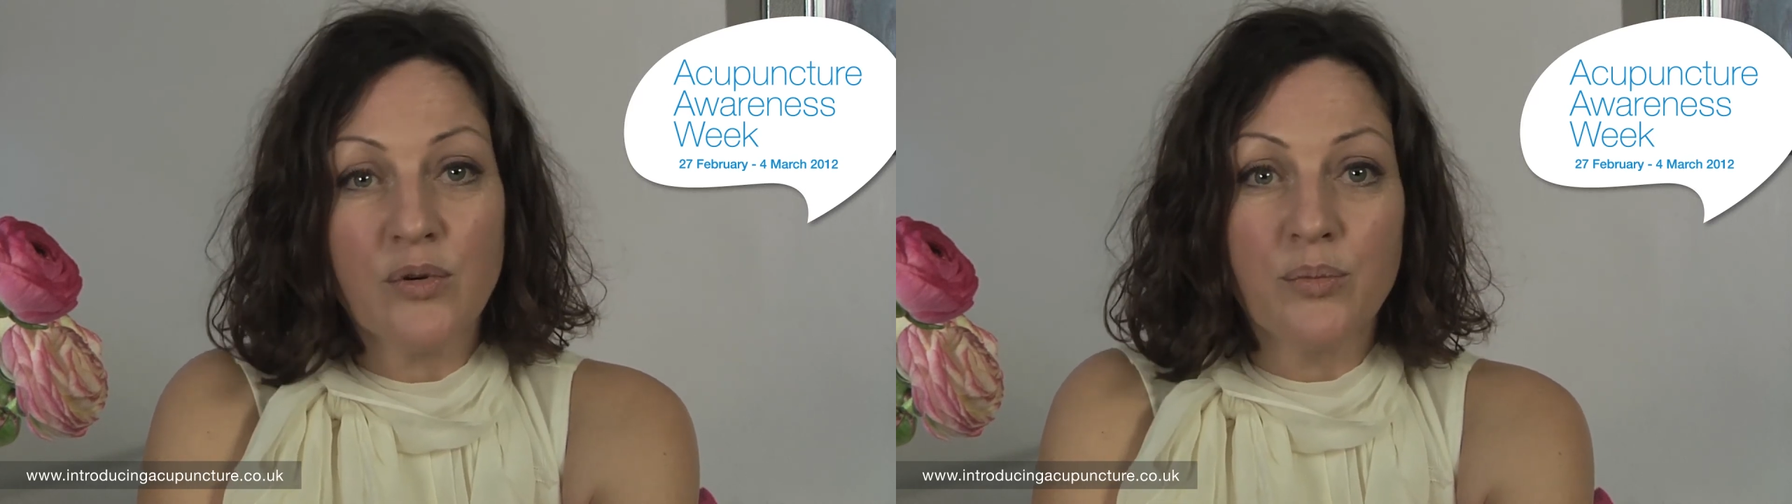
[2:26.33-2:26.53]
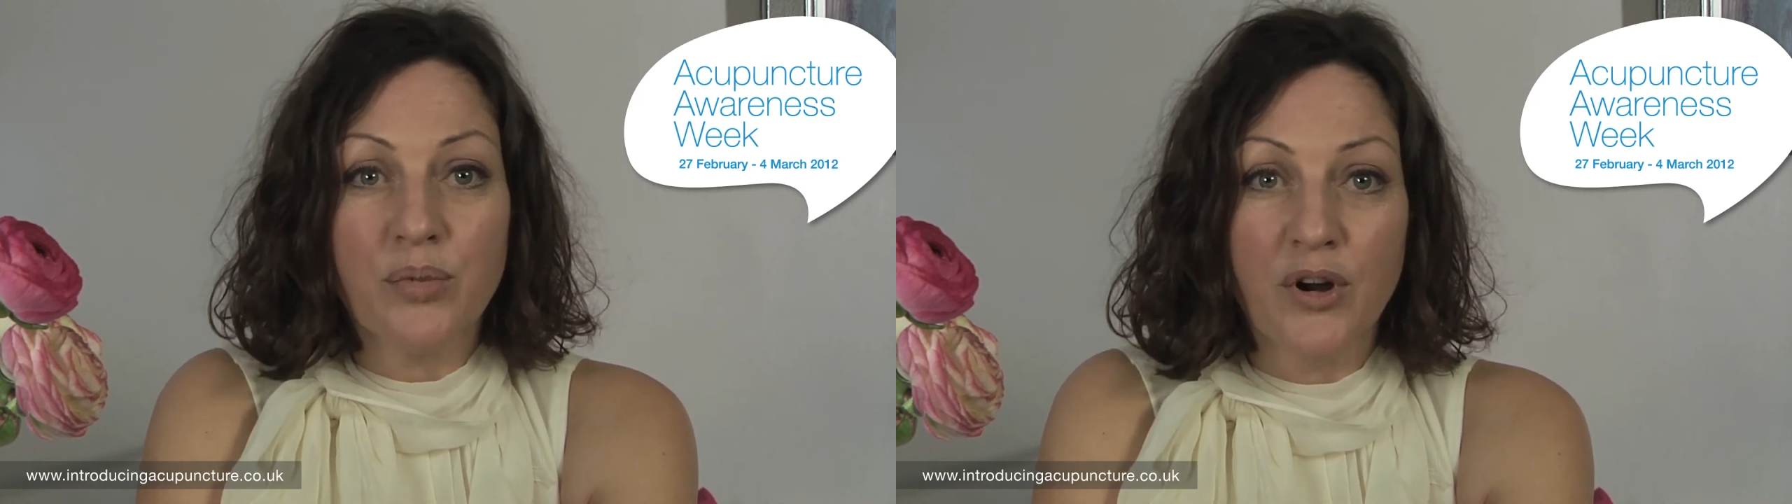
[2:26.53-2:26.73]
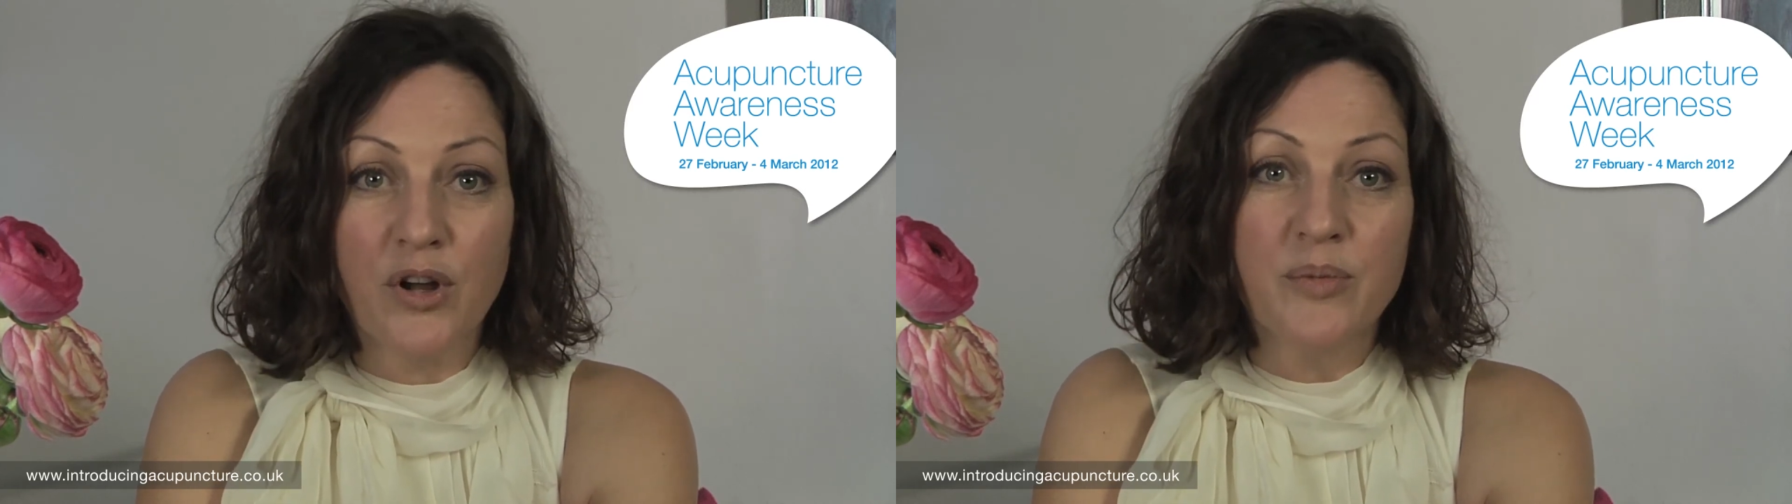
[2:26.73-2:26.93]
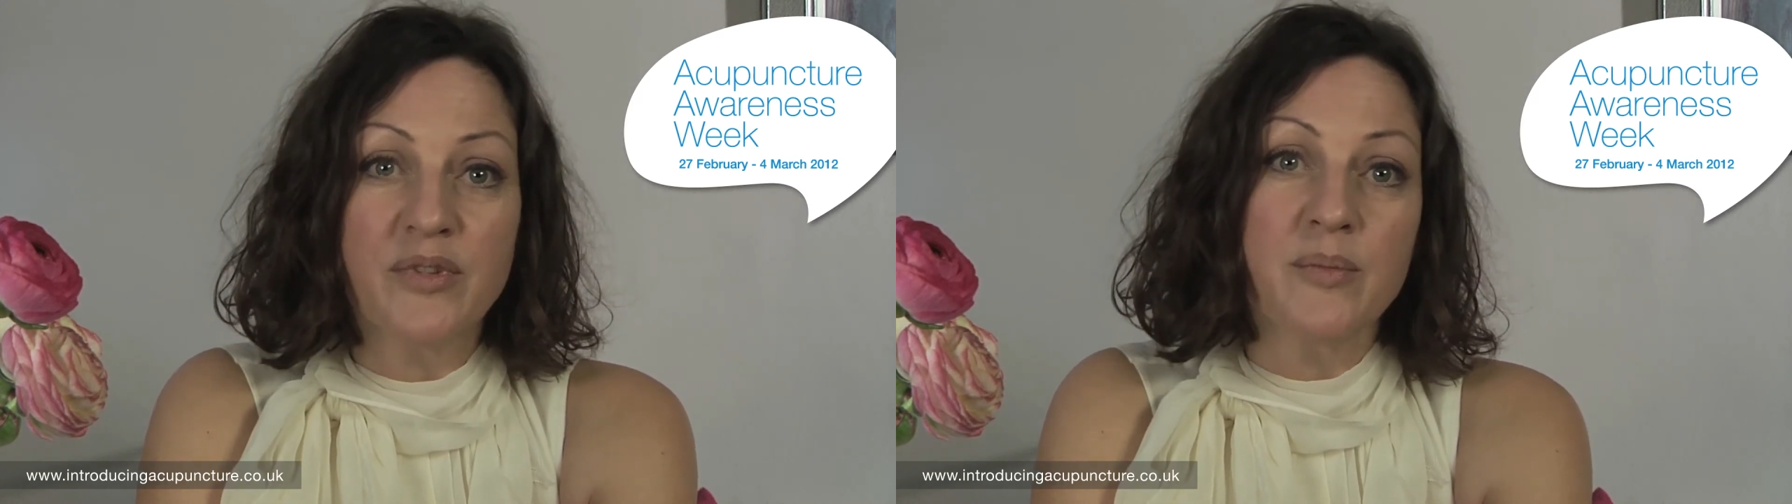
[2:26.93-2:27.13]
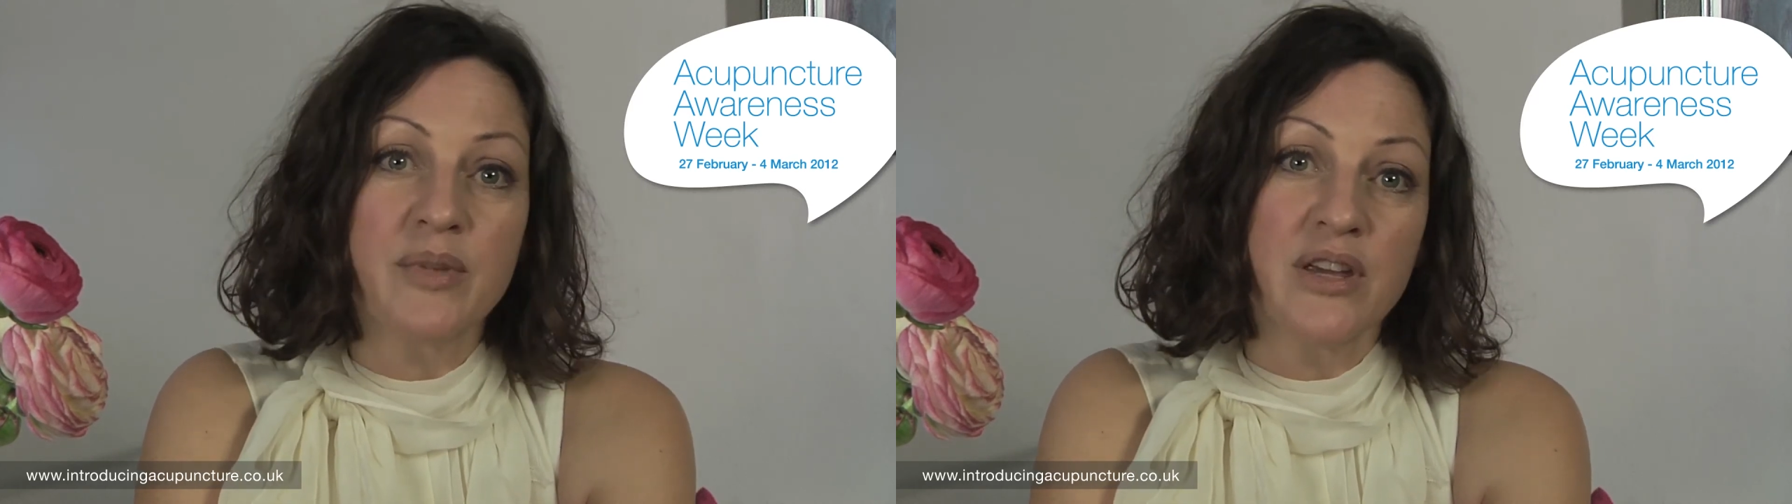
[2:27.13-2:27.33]
or probes
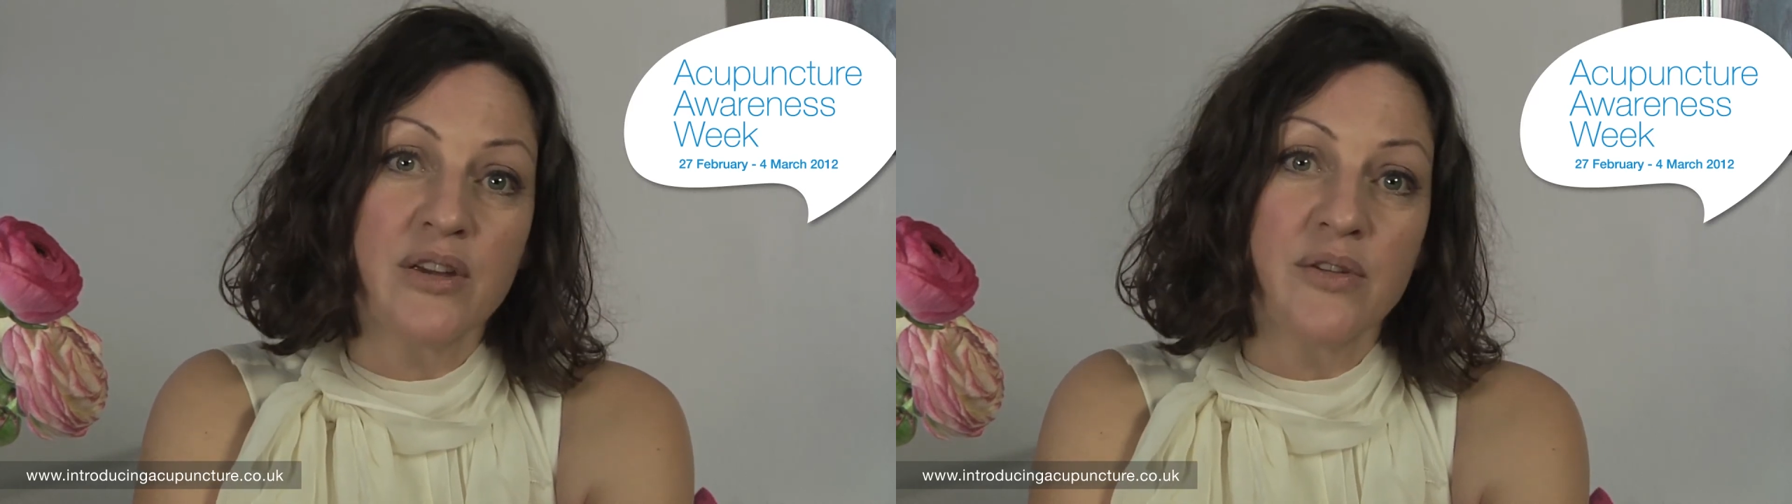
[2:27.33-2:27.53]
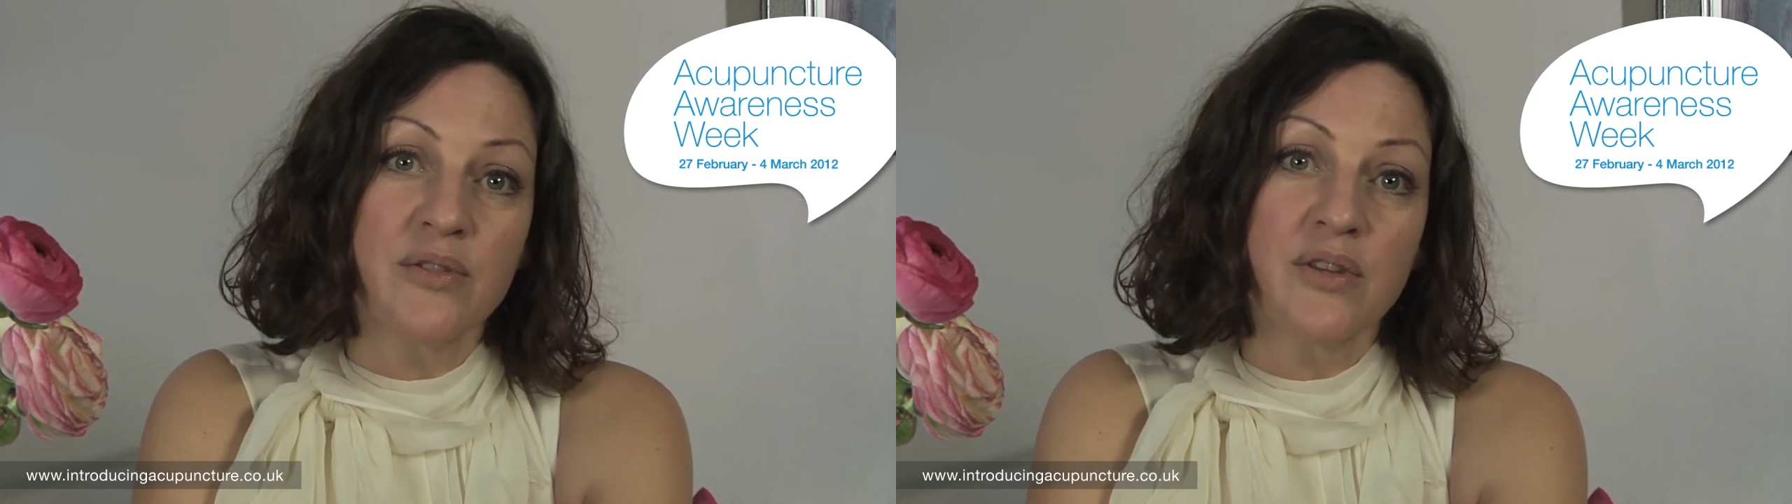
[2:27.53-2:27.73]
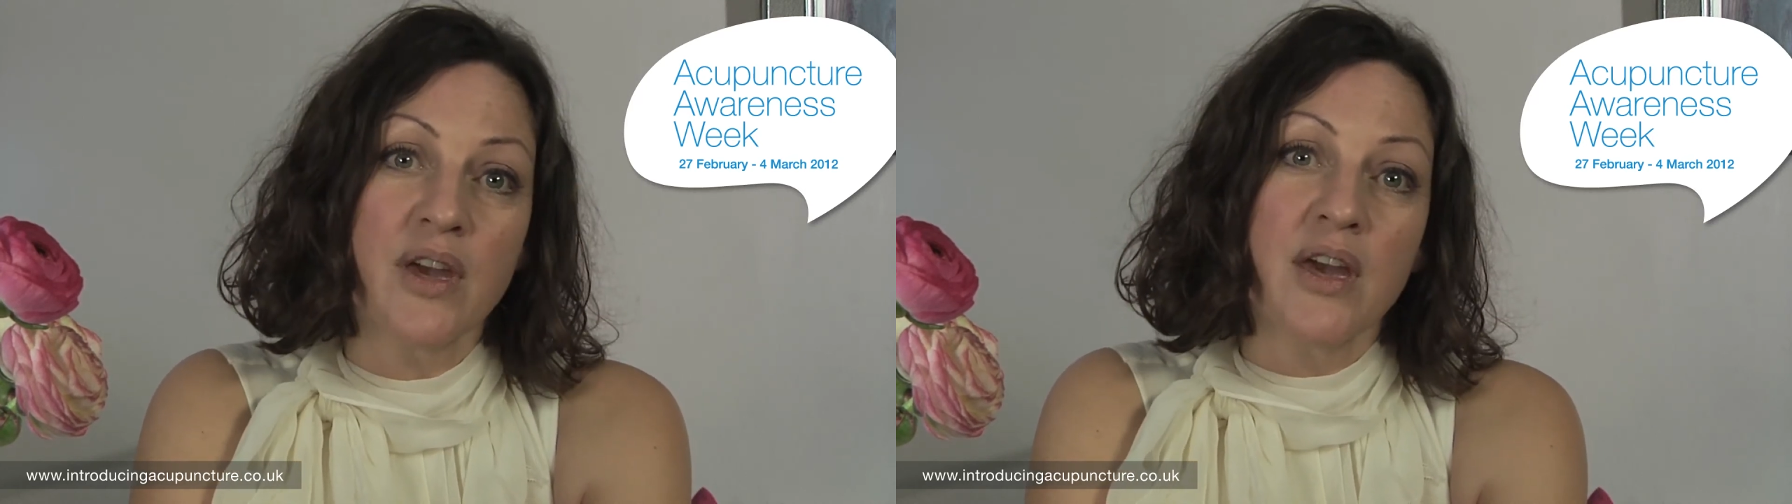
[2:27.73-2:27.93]
can be used